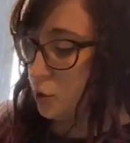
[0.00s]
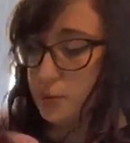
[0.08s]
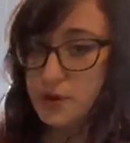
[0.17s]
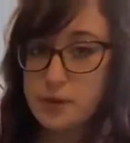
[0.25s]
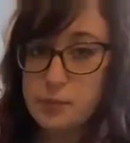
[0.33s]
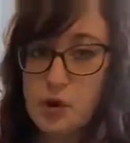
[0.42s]

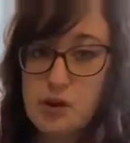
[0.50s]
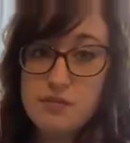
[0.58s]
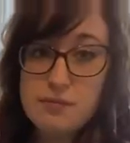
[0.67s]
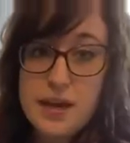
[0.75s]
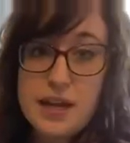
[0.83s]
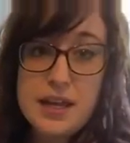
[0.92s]
opened up all
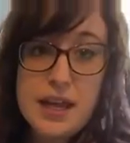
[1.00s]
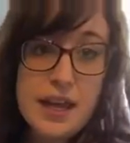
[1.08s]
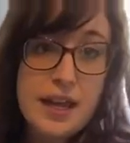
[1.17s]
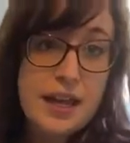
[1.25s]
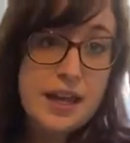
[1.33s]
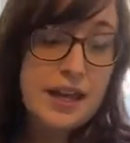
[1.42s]
of my
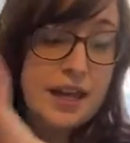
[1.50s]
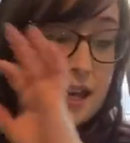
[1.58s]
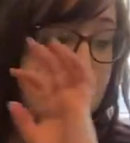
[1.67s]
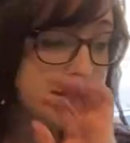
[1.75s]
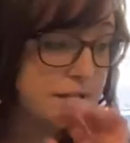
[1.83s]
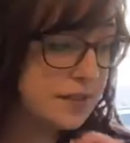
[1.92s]

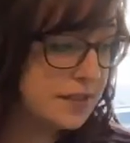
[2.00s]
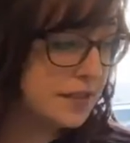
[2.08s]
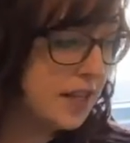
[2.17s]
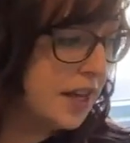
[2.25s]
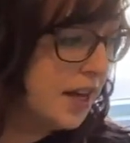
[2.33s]
cans.